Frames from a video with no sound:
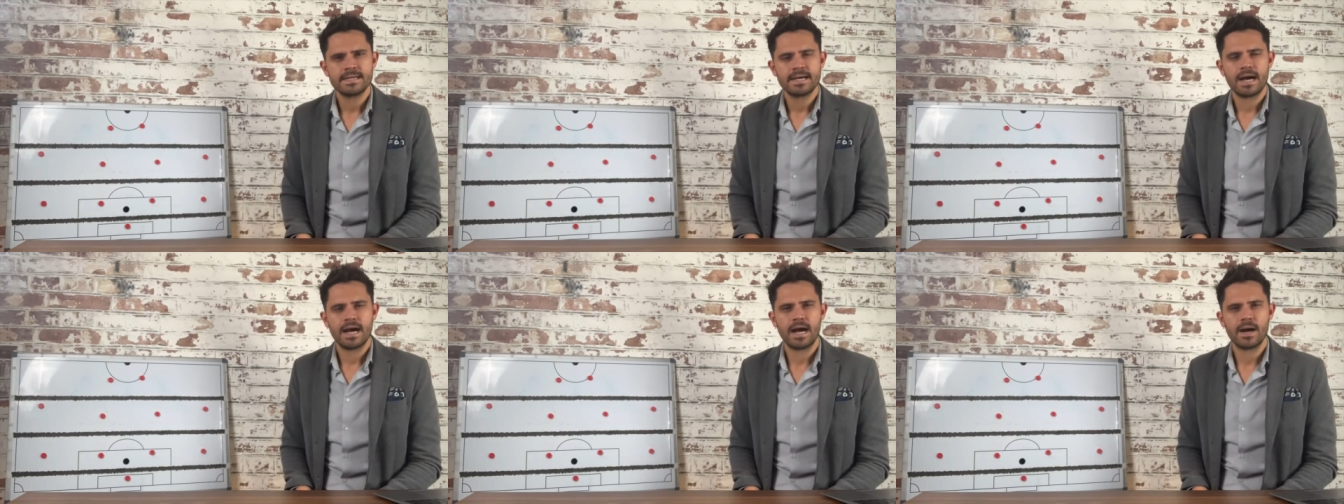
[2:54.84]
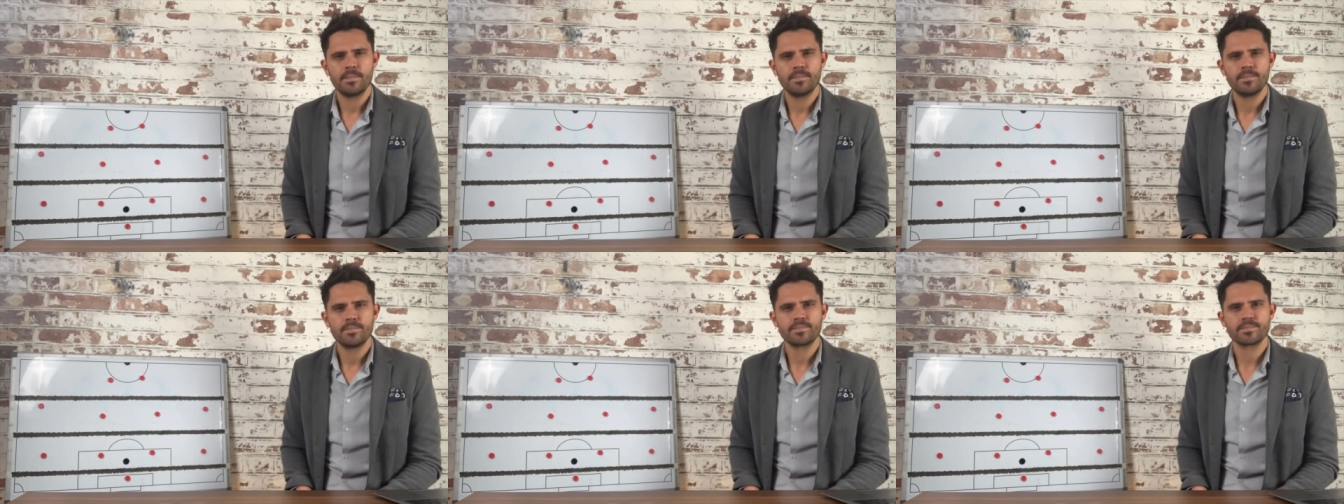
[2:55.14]

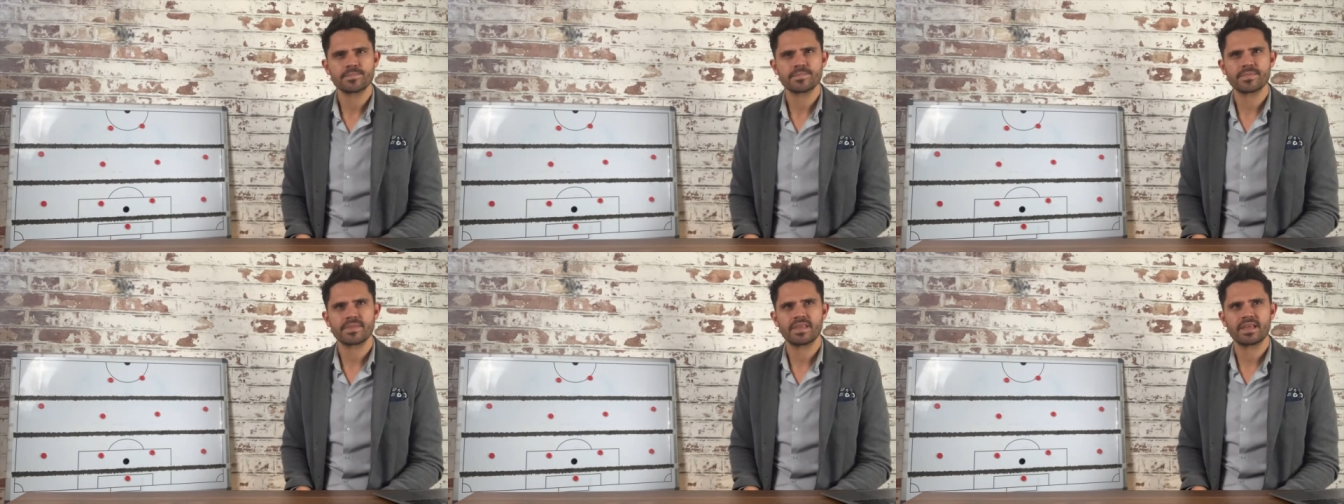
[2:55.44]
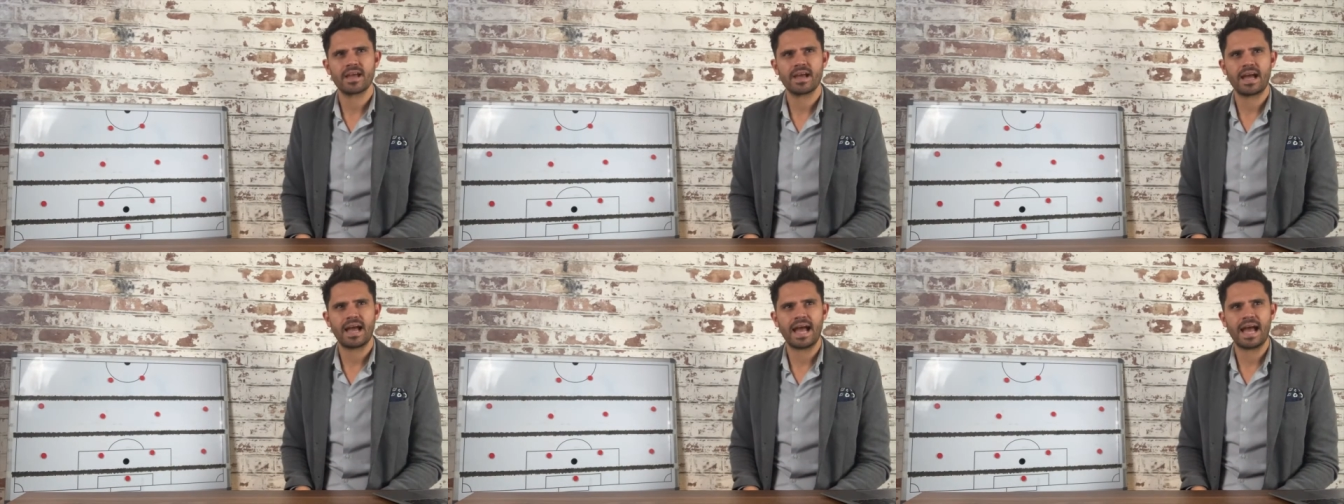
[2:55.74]

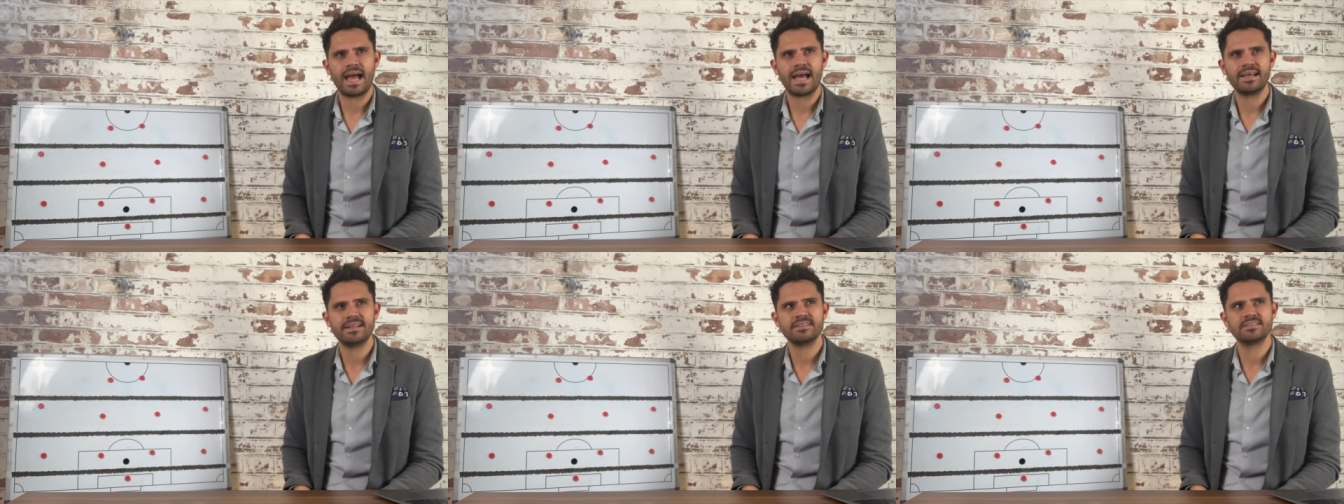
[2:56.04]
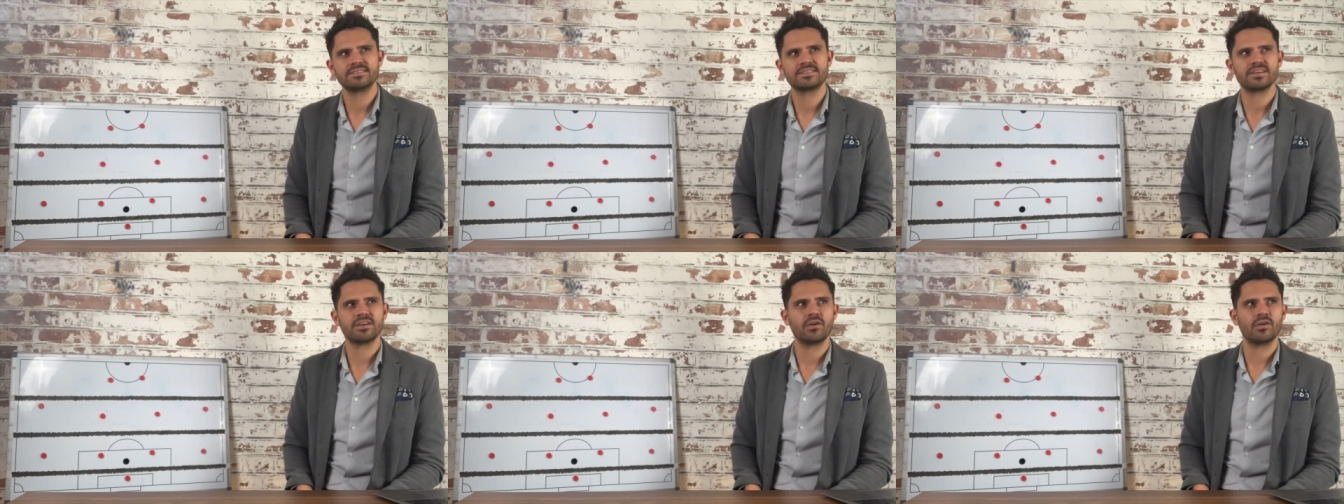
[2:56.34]

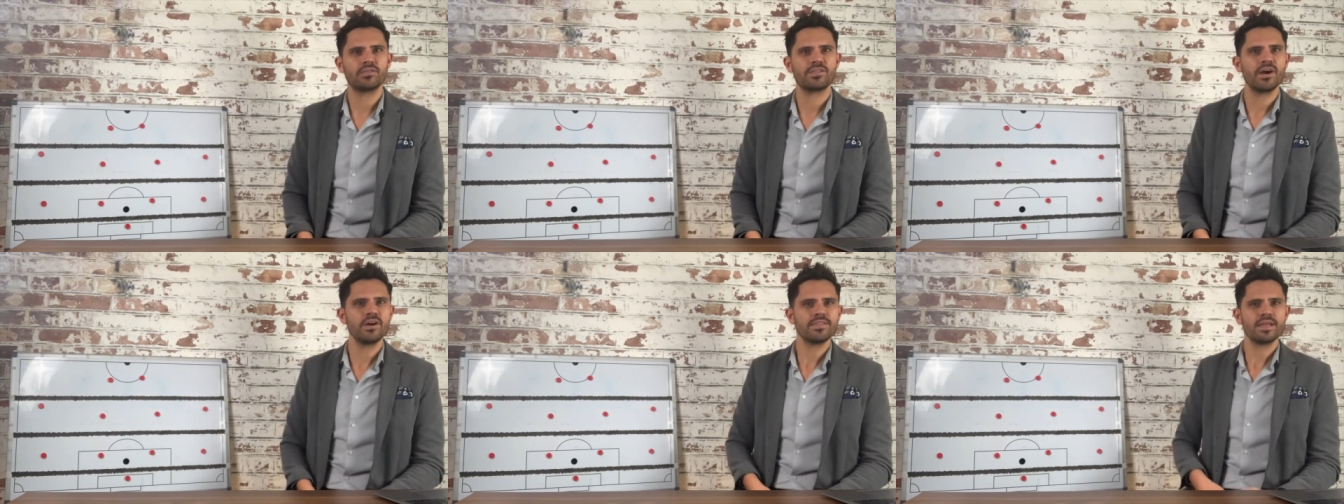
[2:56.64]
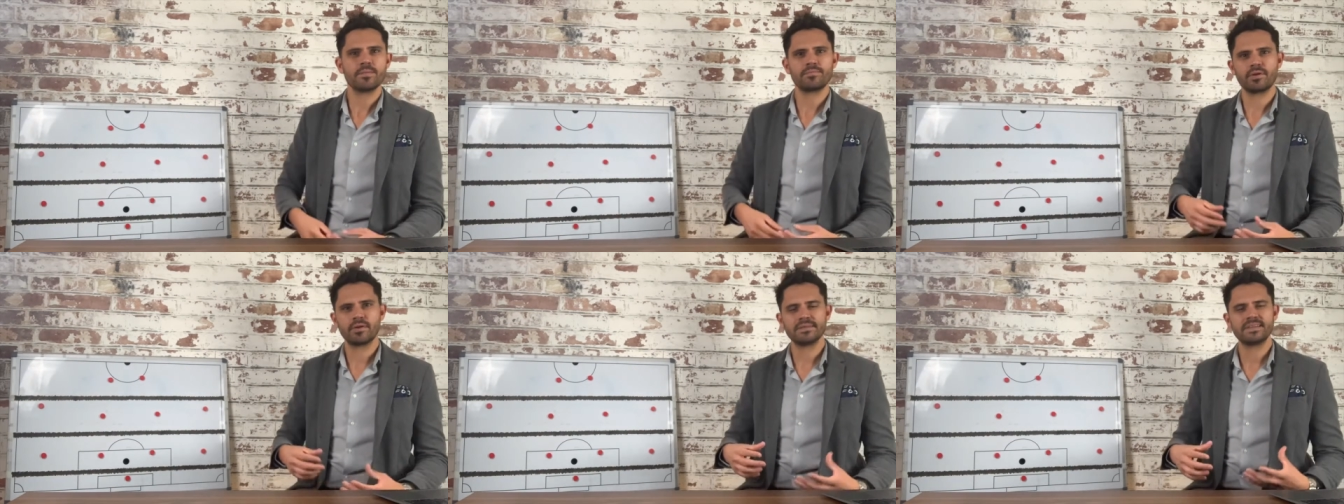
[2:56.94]
And although
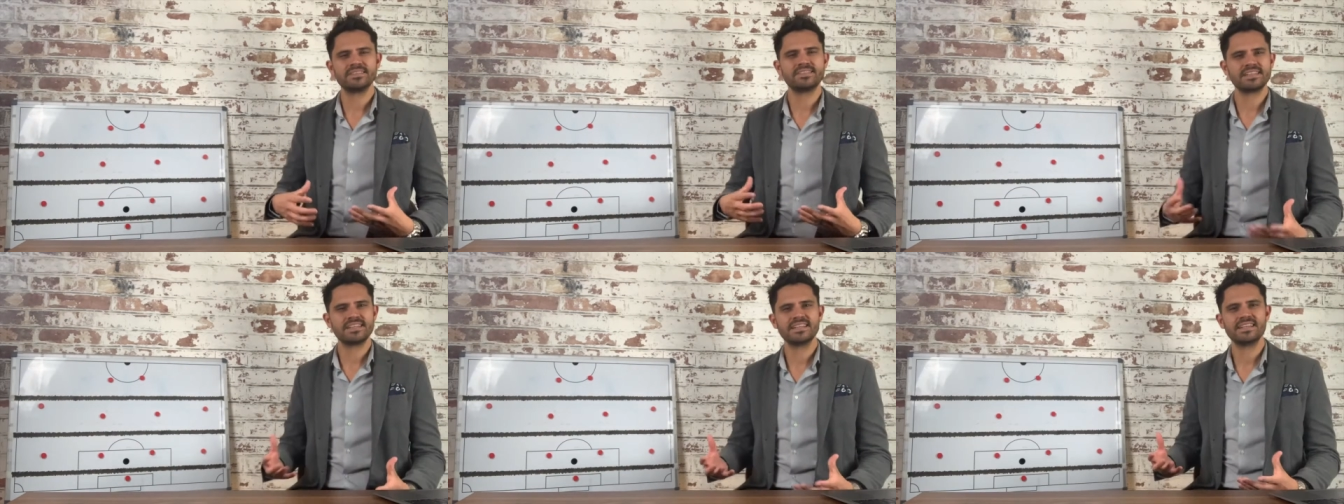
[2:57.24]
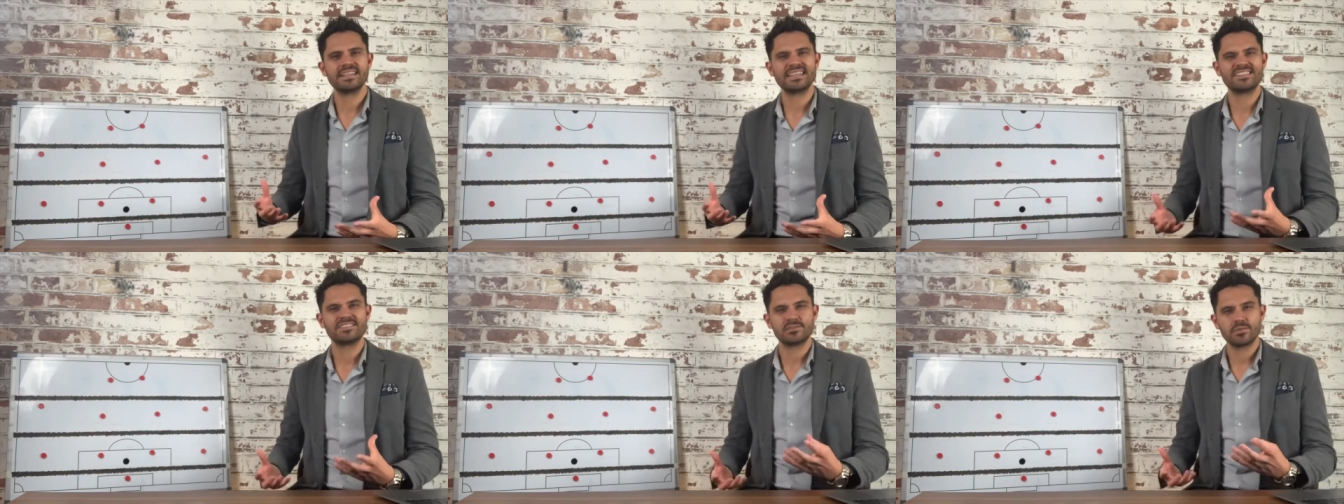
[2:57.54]
that probably didn't
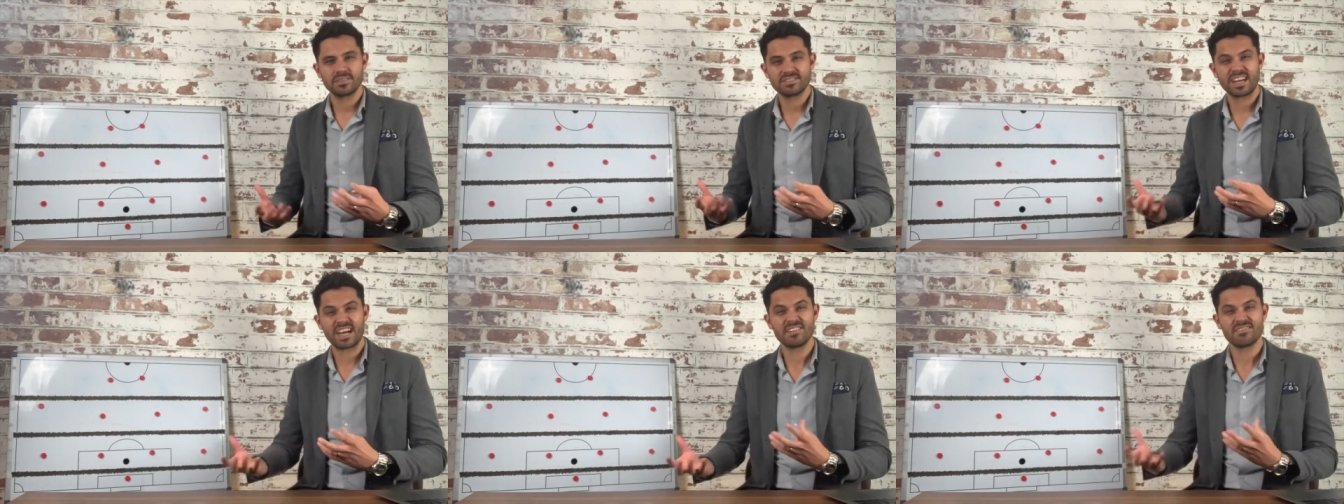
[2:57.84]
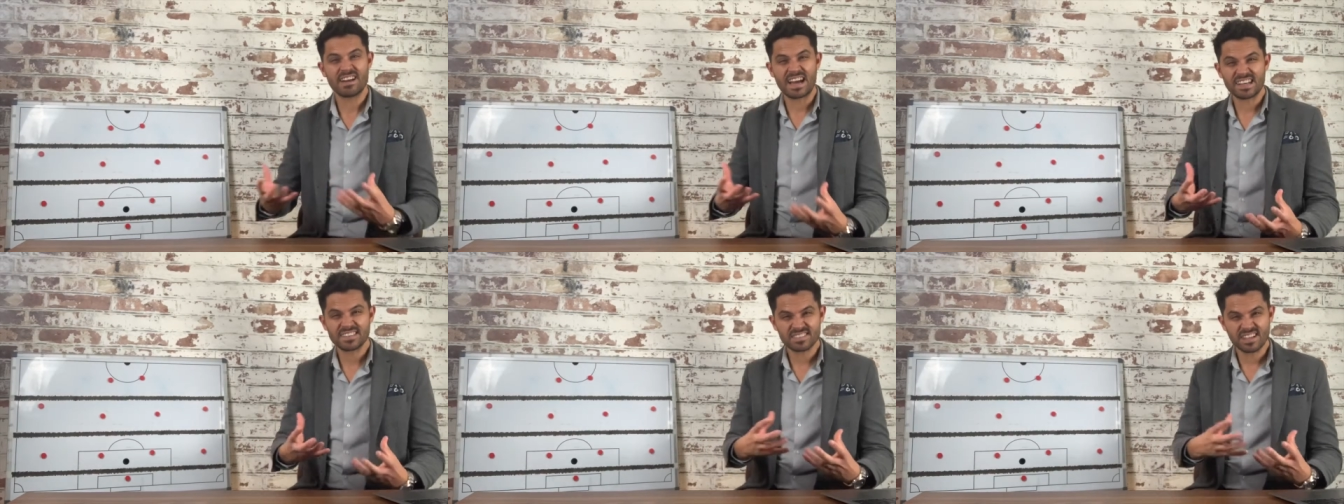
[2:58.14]
lead to a
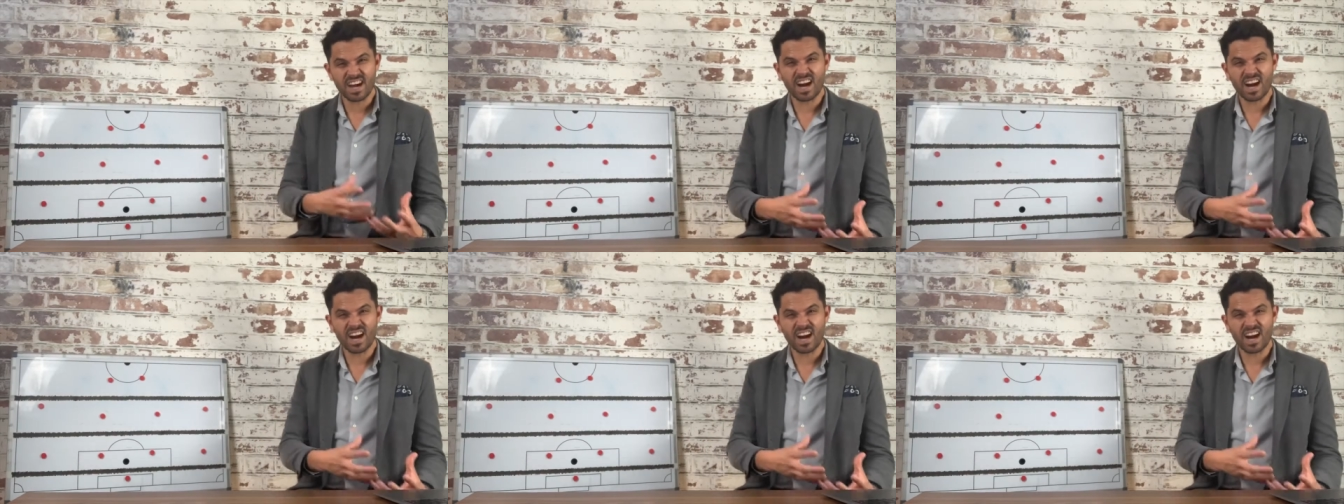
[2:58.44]
direct